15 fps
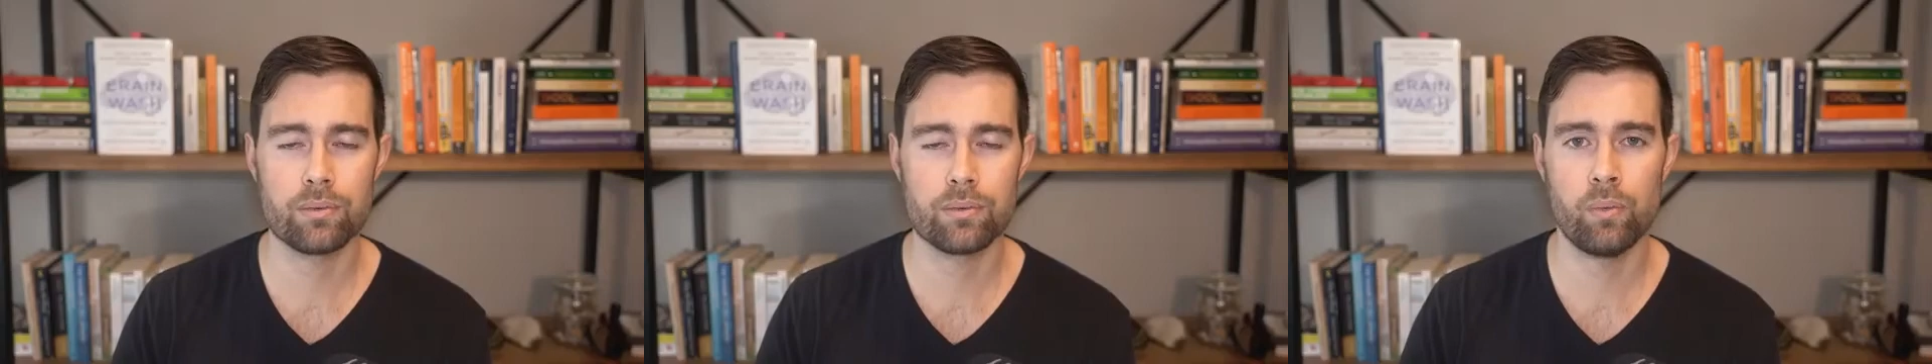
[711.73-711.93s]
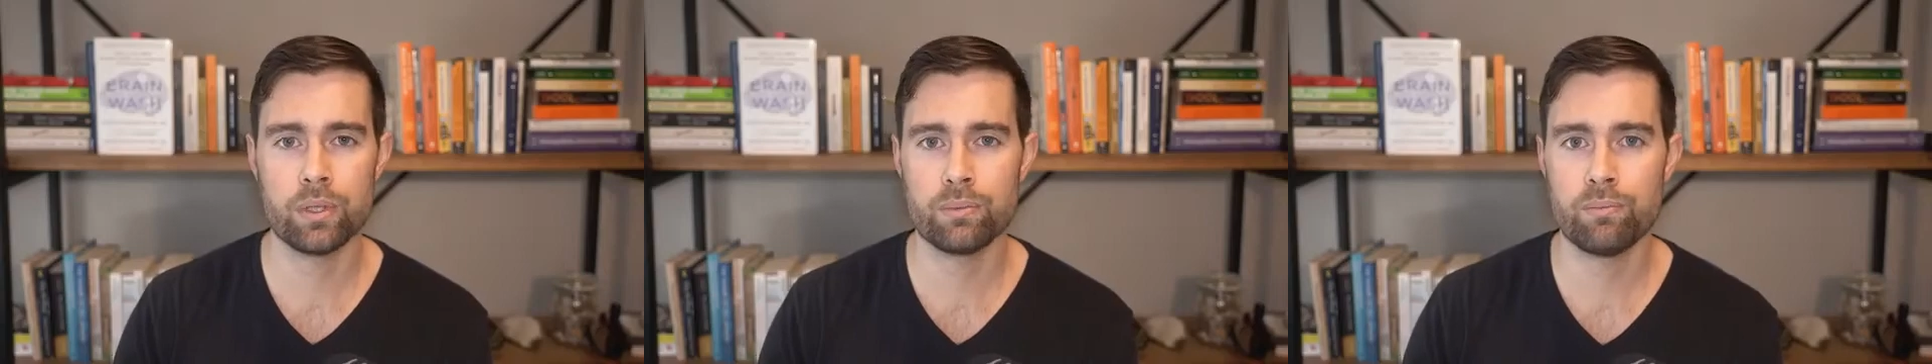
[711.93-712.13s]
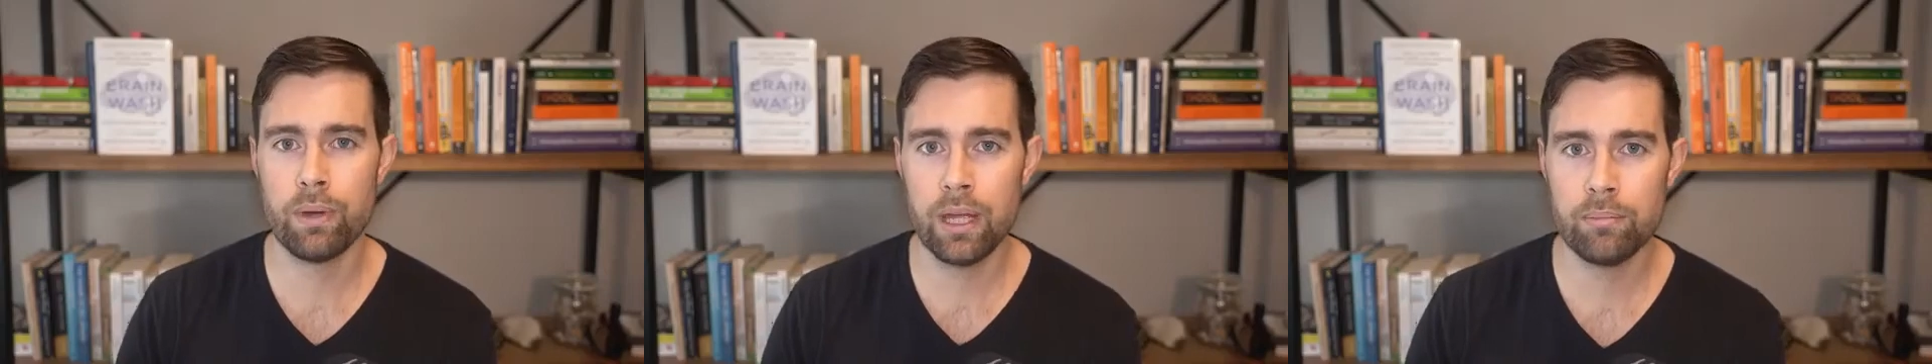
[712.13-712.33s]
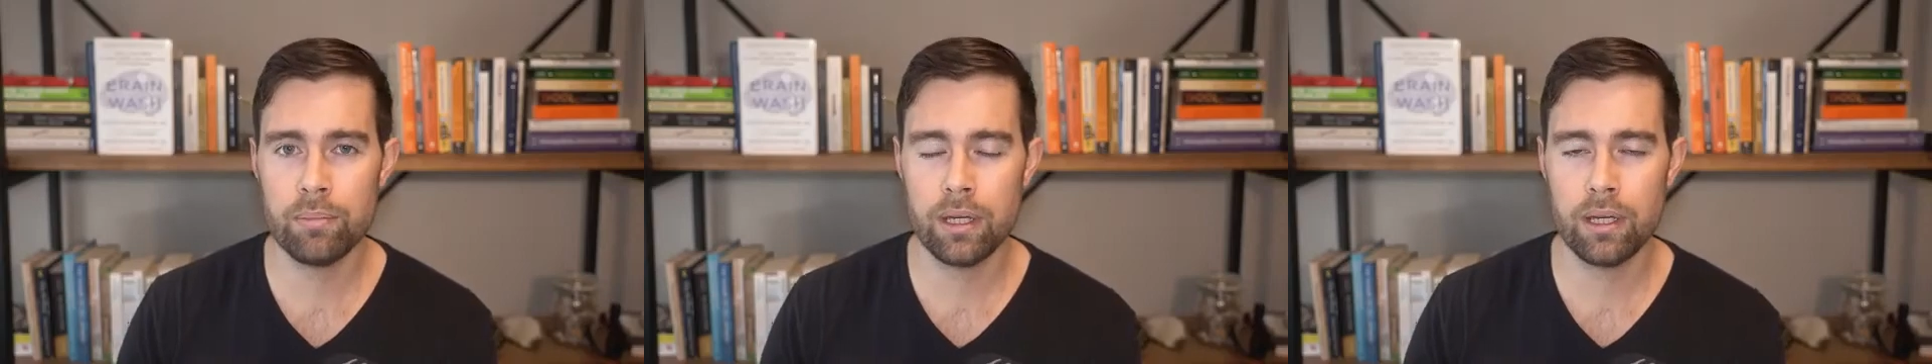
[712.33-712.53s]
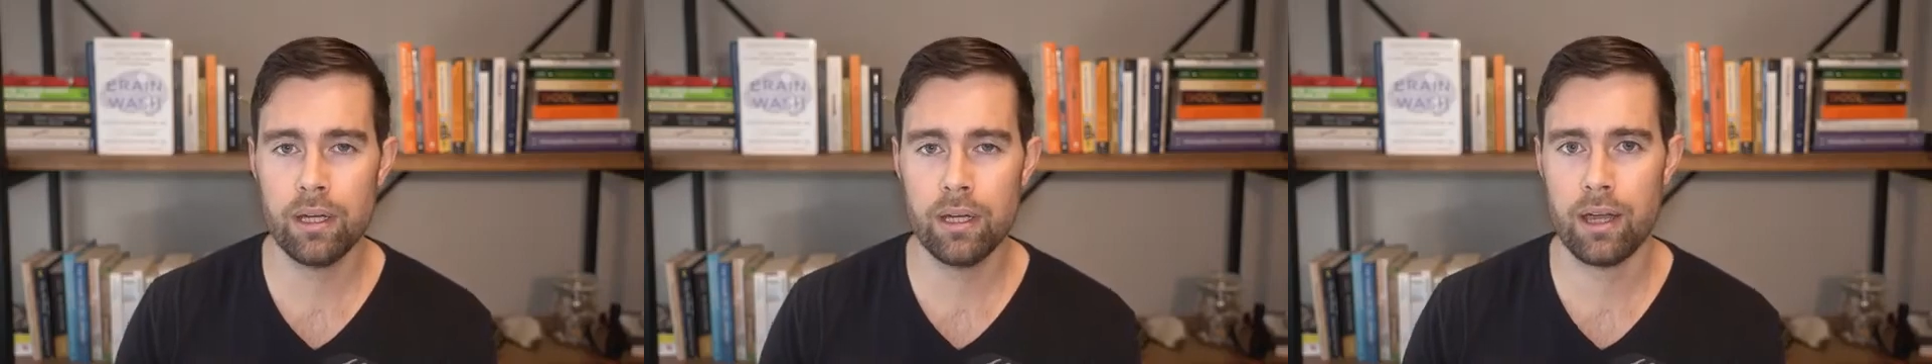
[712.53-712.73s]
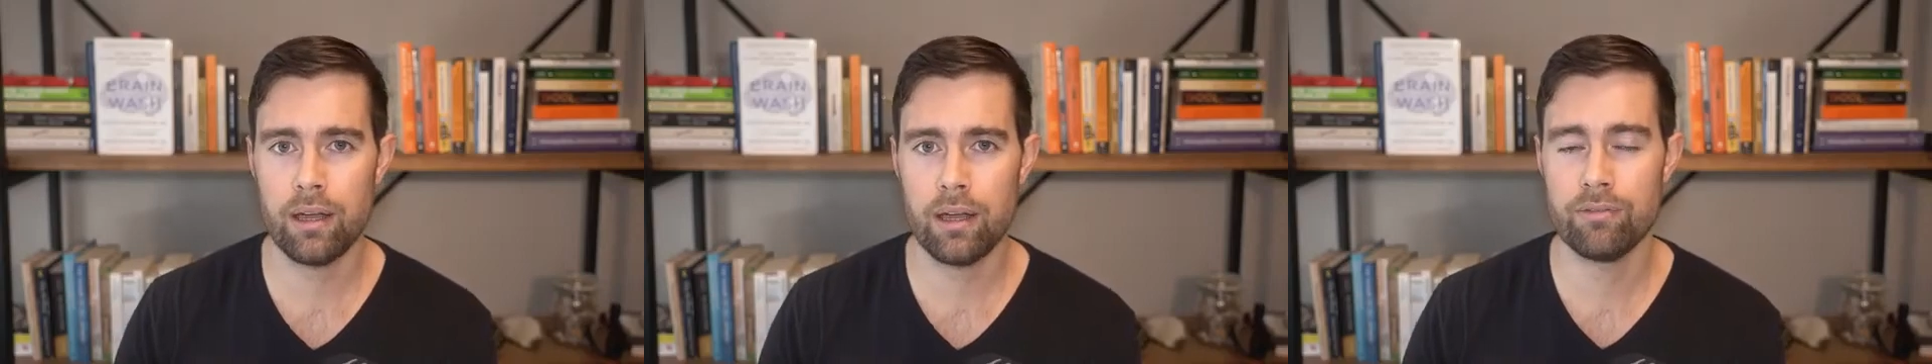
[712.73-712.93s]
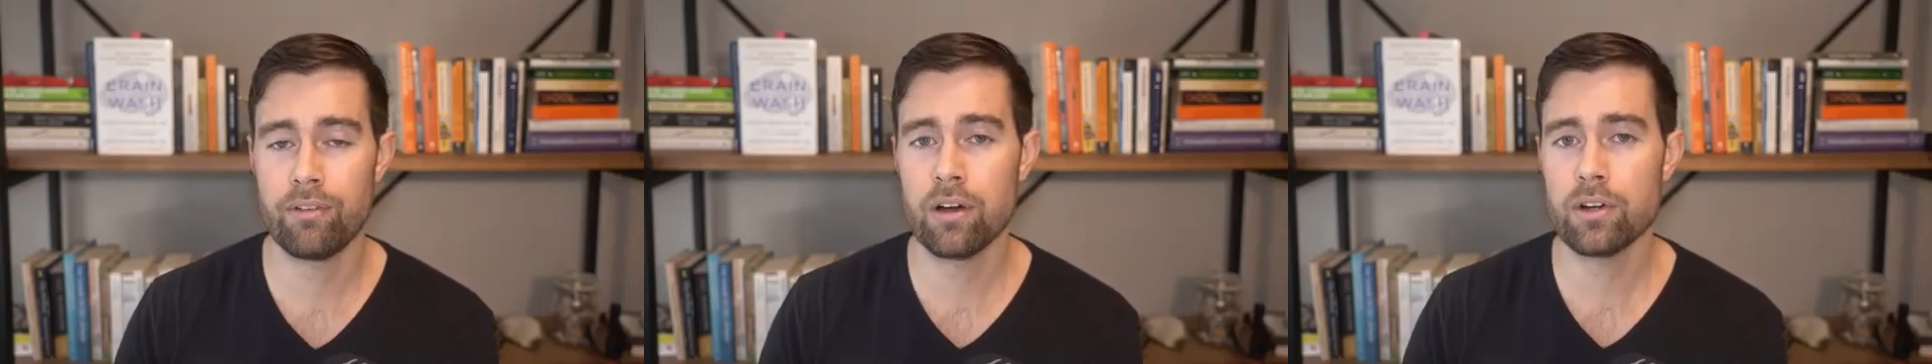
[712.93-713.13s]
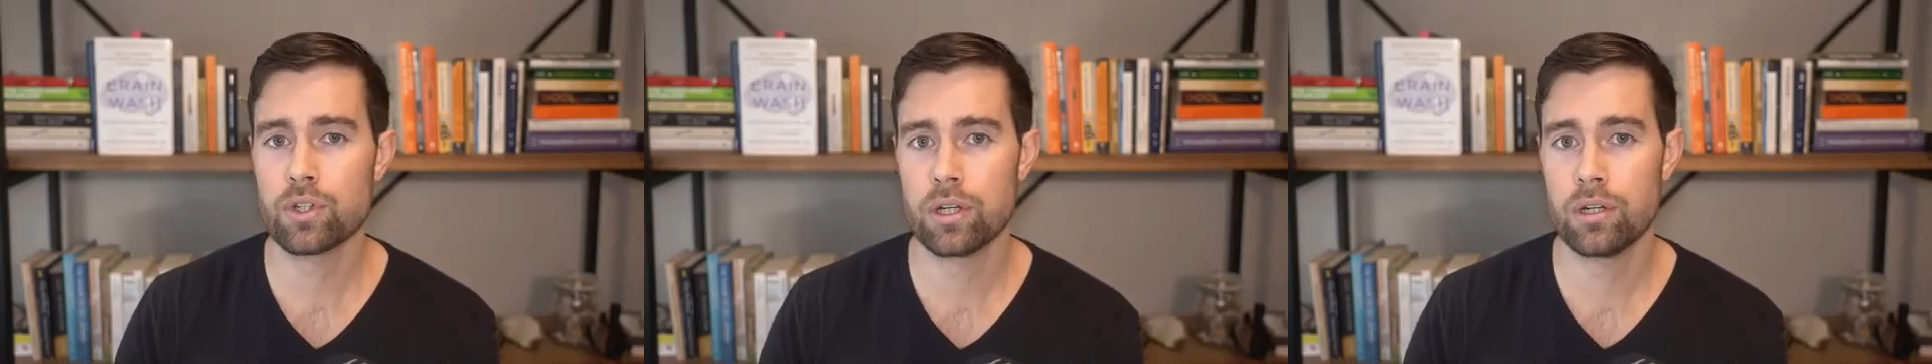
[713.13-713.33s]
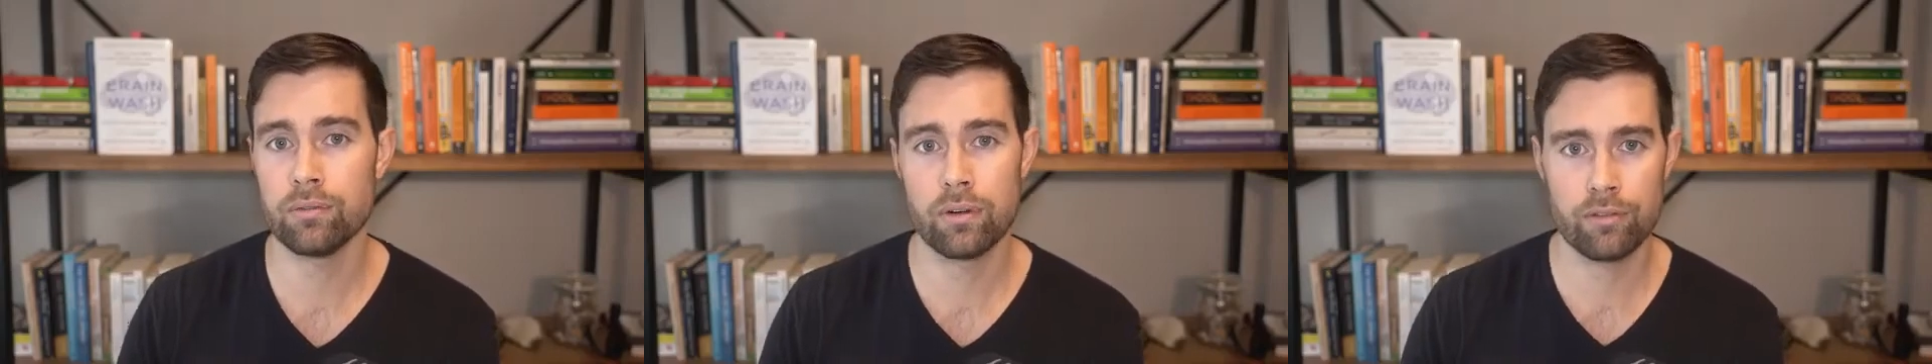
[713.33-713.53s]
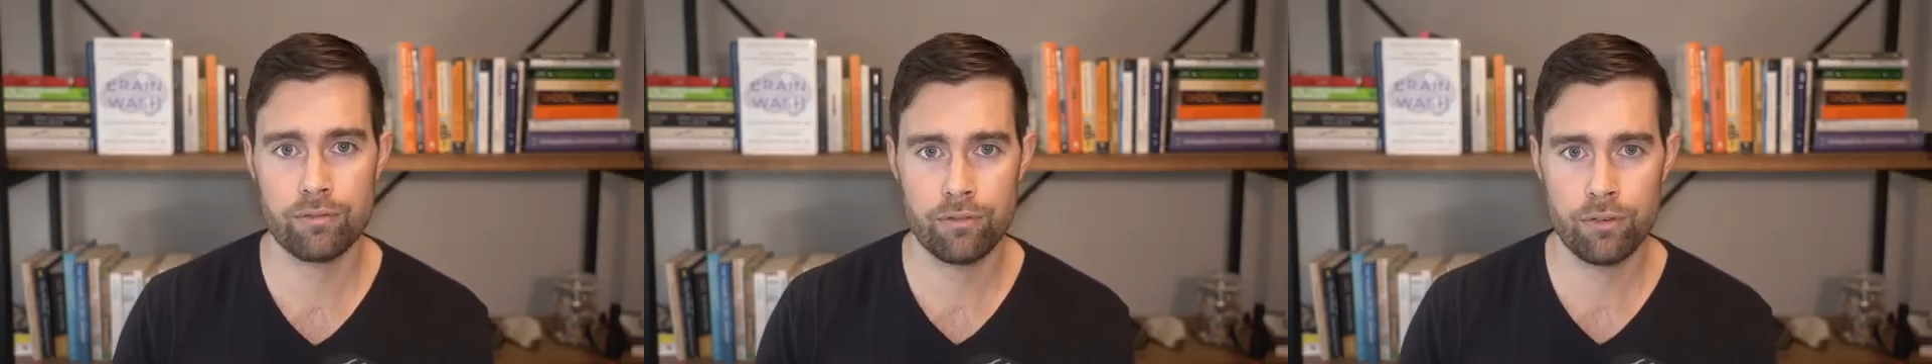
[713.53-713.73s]
which may be a function of
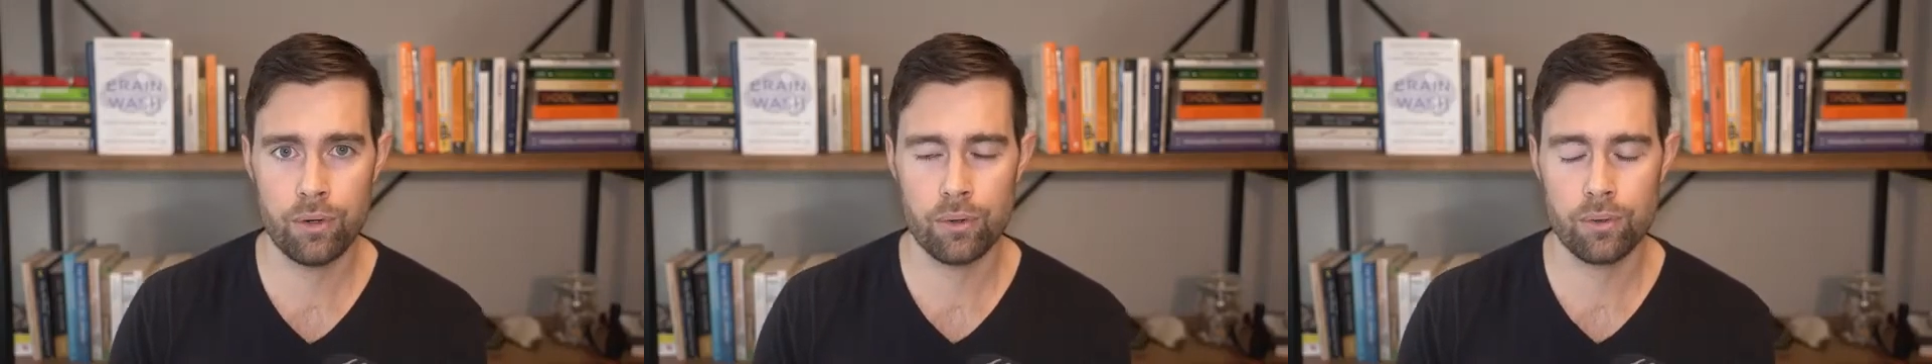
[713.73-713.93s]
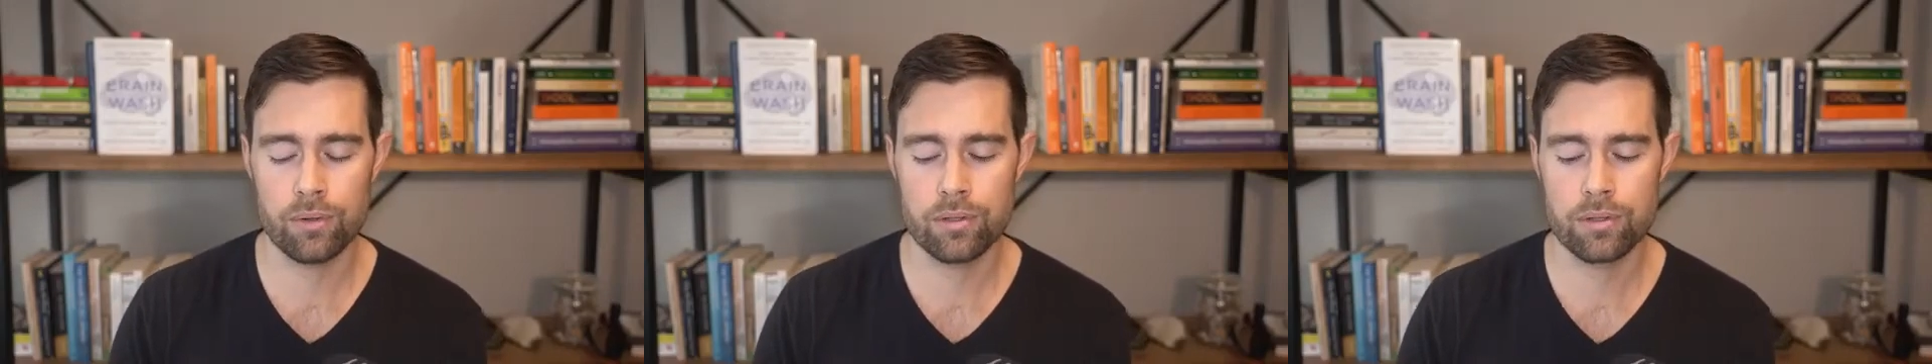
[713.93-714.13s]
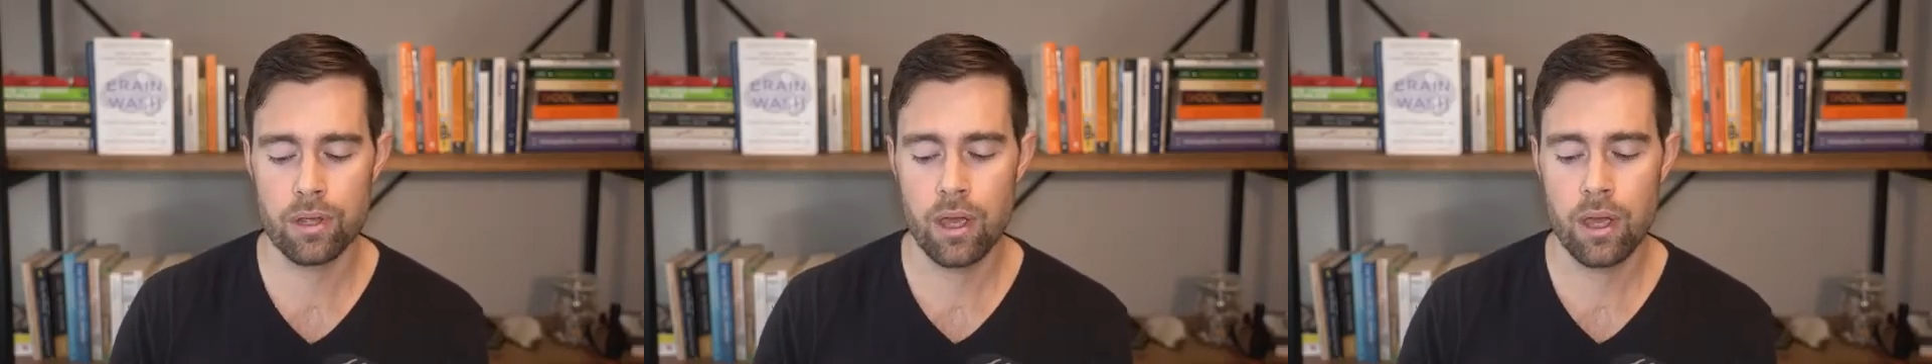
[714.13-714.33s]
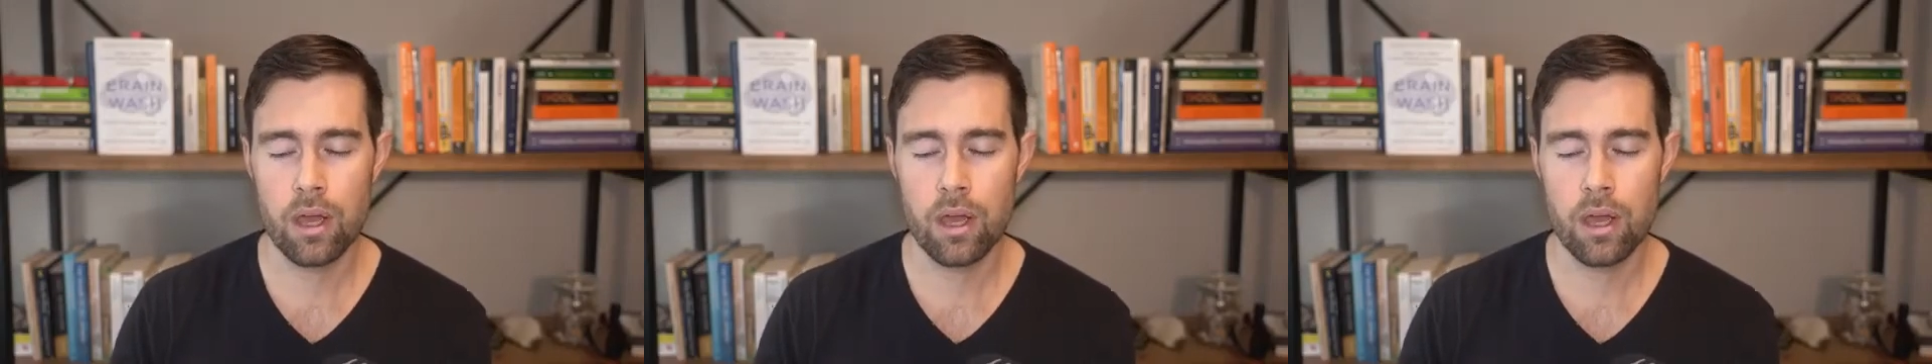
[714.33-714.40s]
our foods,